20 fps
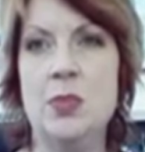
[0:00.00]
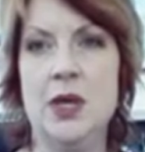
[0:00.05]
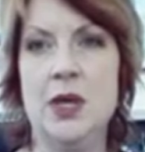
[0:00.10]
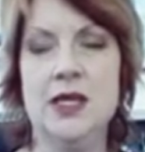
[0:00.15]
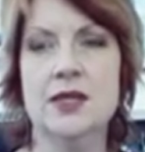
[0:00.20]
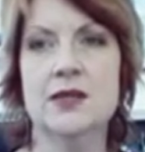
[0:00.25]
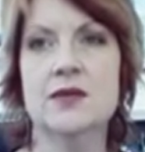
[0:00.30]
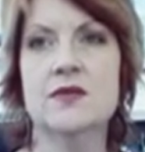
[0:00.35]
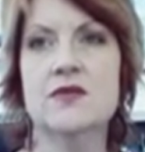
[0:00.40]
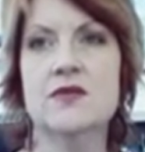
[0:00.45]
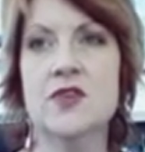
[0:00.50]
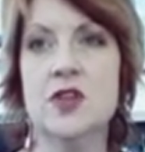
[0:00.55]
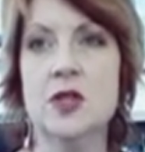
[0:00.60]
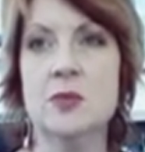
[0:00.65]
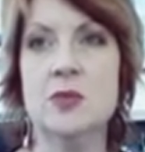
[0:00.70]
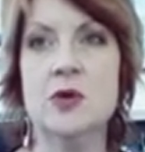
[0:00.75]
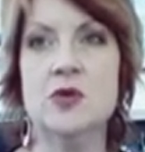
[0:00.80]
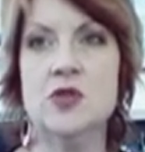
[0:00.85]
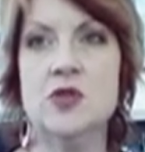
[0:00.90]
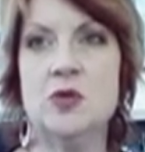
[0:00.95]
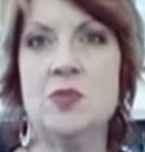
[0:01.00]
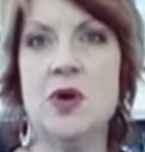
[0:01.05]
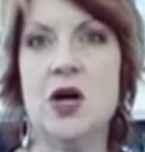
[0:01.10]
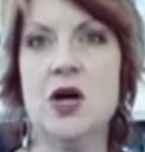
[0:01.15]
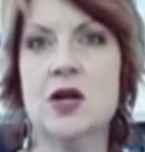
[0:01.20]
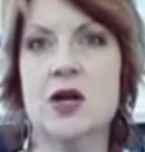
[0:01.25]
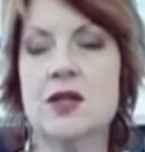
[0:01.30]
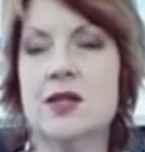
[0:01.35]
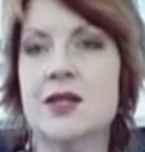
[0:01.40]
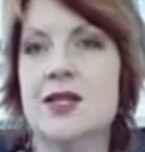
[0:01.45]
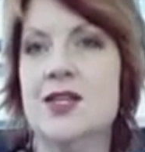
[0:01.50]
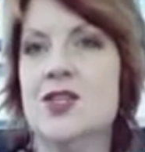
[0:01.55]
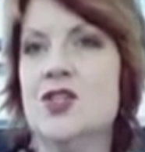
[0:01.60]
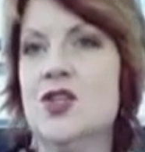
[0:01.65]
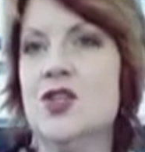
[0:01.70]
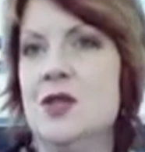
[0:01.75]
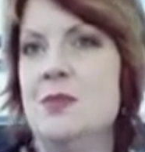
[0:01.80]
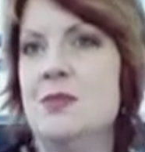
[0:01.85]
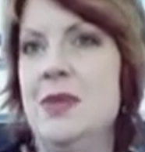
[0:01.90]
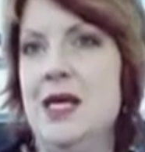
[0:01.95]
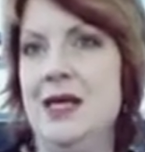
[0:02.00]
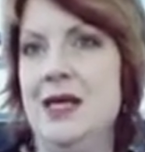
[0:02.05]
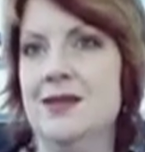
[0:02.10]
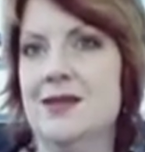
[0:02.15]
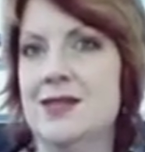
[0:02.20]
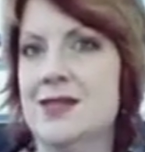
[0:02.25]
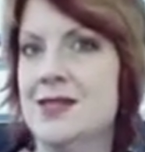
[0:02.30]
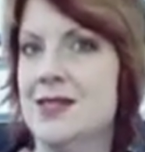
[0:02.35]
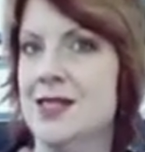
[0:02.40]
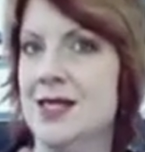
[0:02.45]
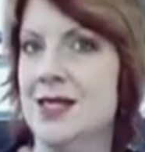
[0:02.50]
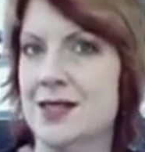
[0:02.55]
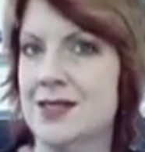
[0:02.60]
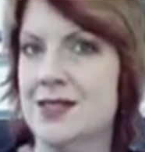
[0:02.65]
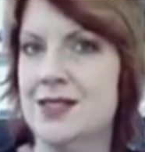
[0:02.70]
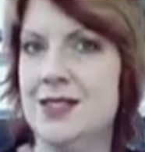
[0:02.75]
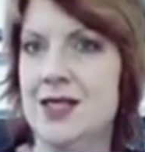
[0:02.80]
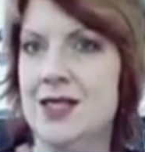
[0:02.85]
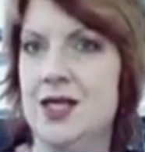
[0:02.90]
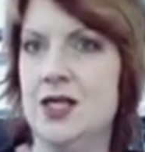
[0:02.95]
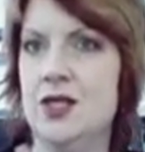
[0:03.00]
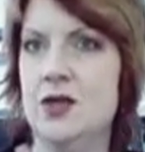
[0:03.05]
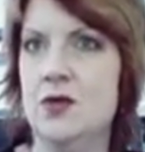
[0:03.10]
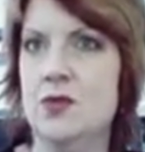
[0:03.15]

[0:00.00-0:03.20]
but for the most part, these are the main 6 that